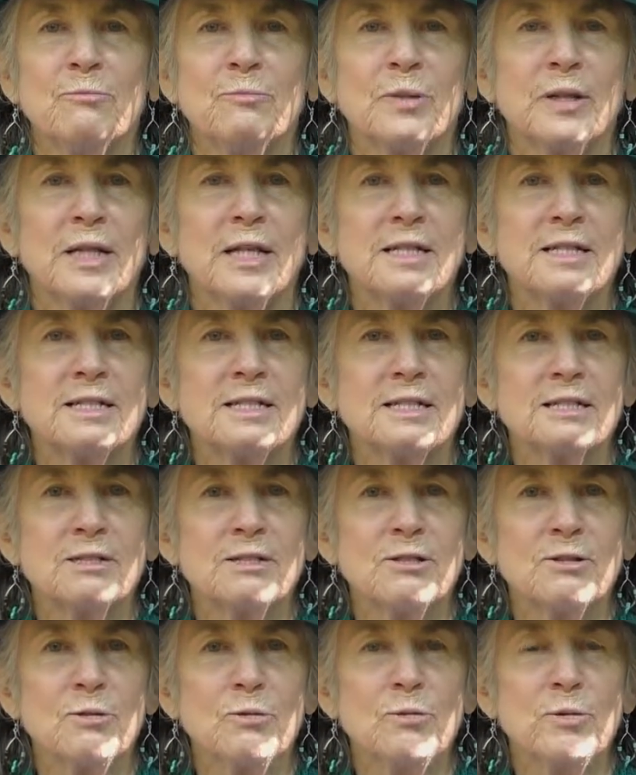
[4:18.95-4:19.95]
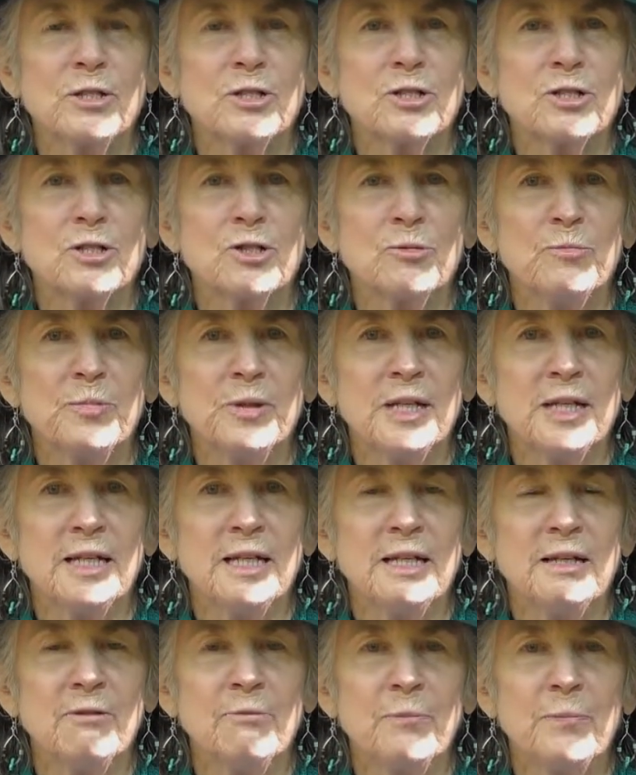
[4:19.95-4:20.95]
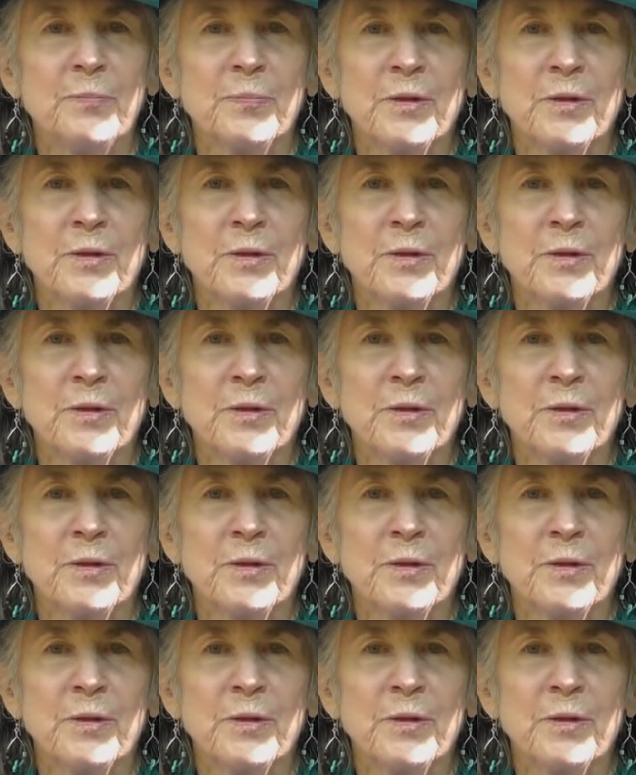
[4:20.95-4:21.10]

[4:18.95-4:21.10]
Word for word: places you wish to be,